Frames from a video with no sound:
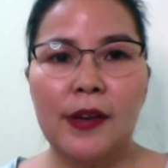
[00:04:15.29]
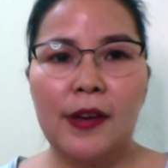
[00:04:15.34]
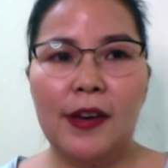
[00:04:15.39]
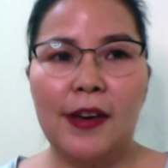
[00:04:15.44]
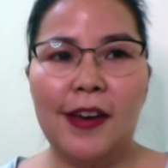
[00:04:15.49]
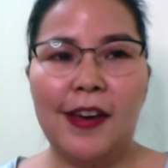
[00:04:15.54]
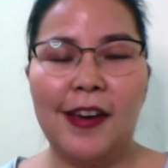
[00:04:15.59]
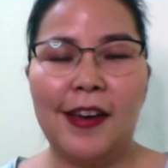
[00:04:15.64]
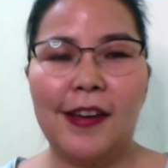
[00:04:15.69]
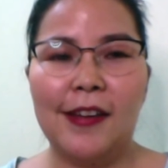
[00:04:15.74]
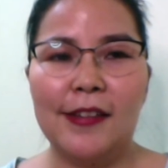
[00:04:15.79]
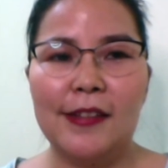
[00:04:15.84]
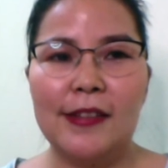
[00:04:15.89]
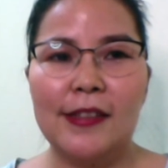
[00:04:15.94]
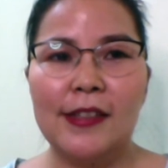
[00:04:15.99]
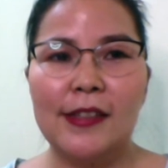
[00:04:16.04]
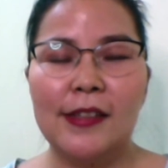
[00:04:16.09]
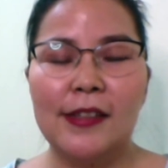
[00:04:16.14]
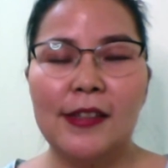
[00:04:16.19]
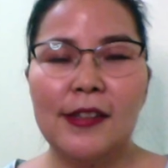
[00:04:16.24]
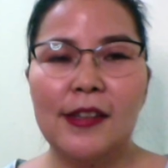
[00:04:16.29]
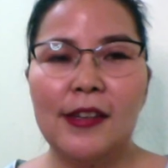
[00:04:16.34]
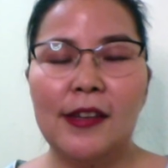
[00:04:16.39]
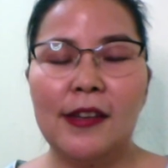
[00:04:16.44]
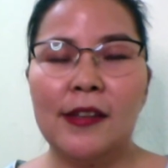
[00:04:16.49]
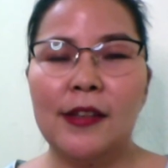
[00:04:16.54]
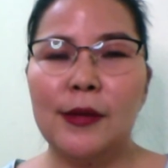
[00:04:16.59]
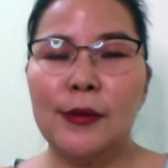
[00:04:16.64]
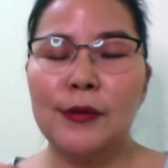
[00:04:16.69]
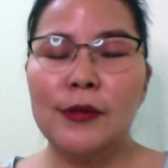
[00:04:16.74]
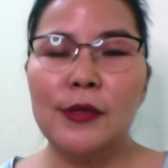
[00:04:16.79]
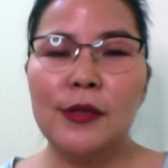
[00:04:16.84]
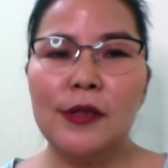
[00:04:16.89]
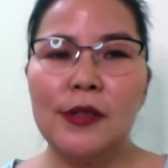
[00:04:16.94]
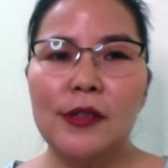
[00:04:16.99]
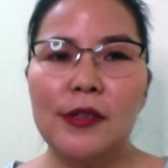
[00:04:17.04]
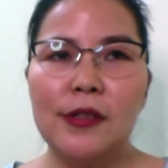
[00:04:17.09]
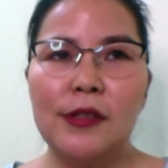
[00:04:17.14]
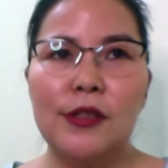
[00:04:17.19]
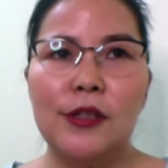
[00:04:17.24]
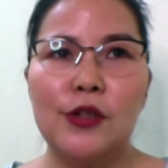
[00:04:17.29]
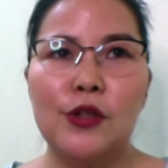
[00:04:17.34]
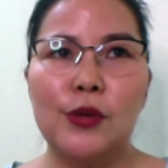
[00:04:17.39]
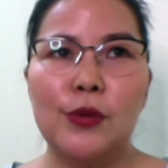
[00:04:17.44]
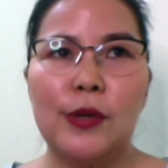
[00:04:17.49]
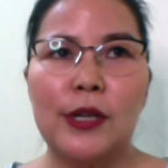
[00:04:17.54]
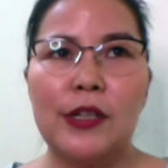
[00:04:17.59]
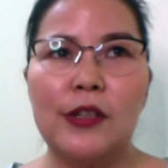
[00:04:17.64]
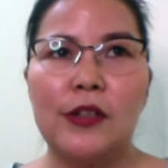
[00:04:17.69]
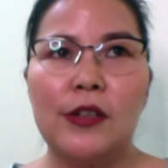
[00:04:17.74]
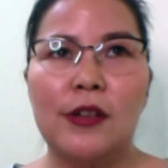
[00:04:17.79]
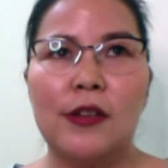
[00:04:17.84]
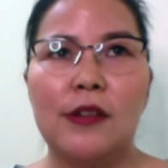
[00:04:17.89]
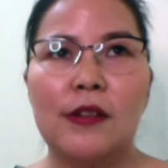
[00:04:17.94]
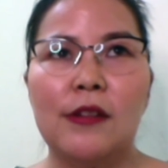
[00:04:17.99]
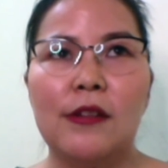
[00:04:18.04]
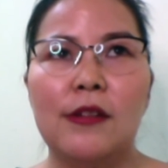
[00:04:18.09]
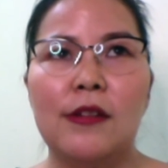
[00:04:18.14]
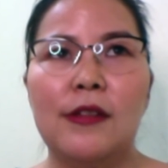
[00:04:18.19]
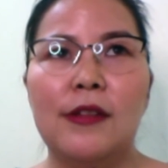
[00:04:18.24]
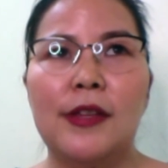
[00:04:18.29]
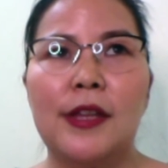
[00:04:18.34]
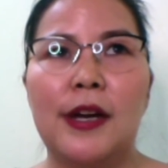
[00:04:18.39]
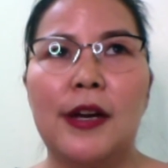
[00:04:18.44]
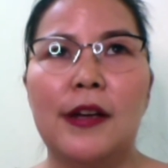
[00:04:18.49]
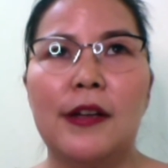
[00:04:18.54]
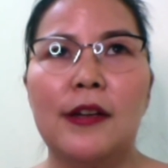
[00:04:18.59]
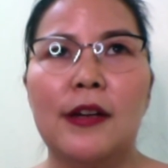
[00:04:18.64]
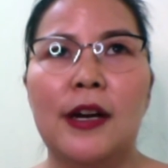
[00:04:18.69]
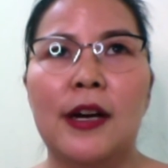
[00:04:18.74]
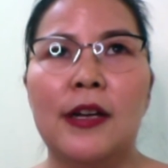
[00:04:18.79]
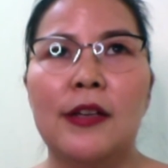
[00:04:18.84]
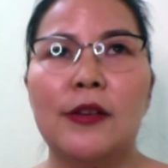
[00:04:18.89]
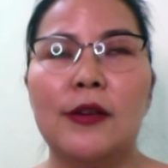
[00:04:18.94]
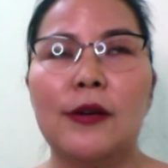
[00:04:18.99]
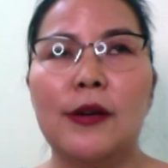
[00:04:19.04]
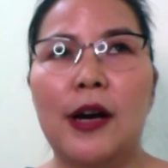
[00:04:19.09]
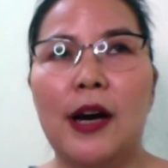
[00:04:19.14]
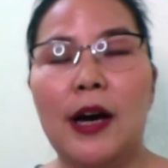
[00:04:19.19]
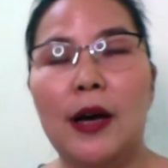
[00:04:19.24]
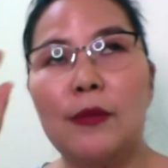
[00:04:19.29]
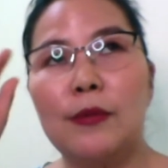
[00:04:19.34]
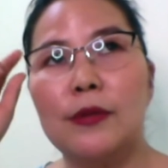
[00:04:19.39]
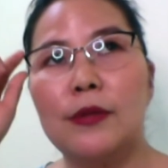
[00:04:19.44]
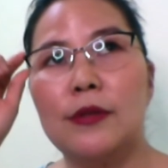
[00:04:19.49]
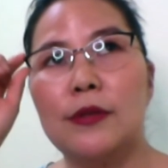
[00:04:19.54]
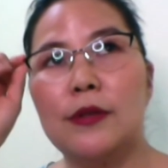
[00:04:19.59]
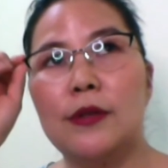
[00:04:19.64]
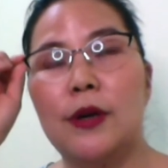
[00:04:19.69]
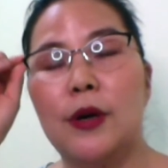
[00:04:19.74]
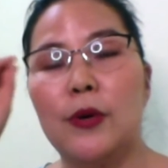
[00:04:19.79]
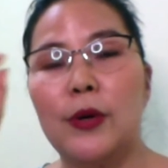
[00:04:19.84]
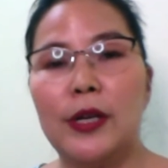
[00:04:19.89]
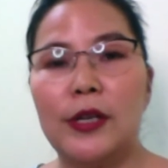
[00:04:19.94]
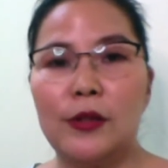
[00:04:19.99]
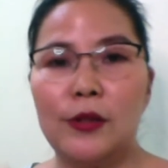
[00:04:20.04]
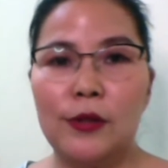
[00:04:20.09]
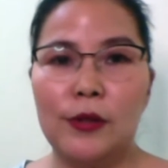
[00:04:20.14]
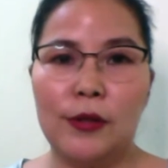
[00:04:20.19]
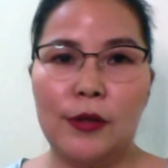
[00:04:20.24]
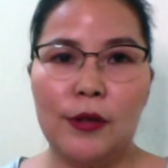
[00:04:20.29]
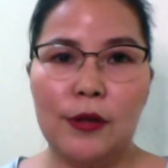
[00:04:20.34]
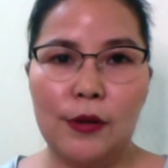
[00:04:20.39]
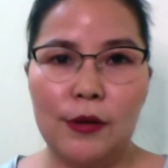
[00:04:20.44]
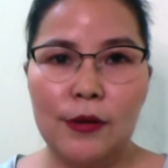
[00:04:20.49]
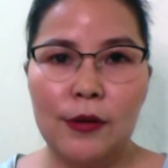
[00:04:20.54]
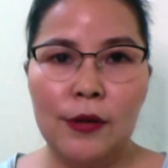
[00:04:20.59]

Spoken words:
And there was a situation that I was going to a